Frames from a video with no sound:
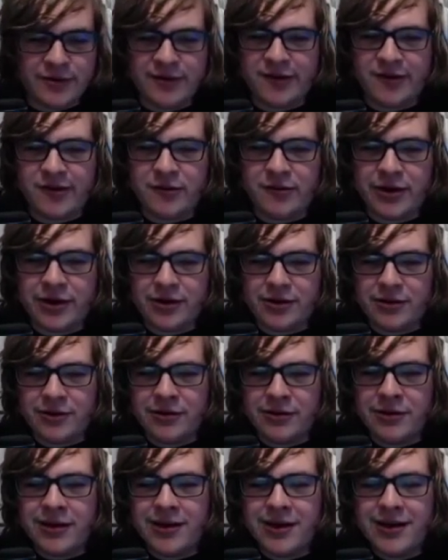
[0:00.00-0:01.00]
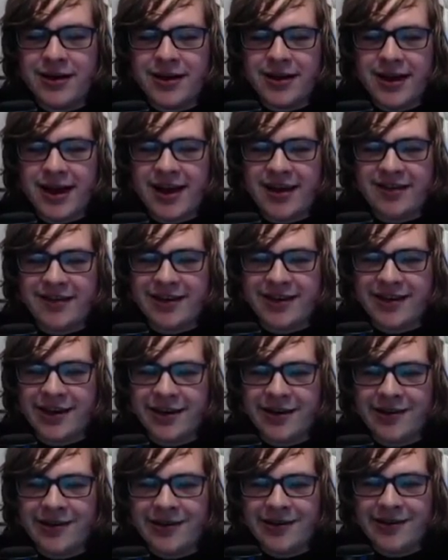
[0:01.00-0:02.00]
in the square hole. As you
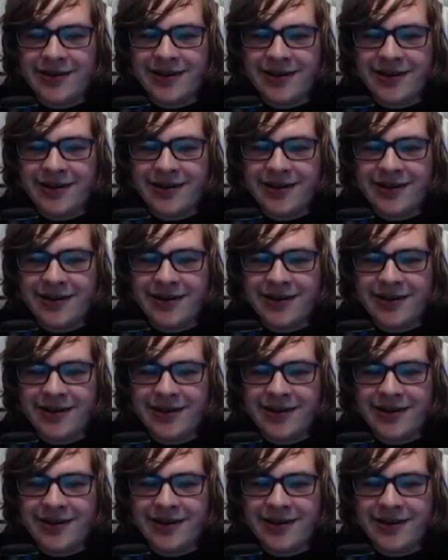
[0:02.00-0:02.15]
know.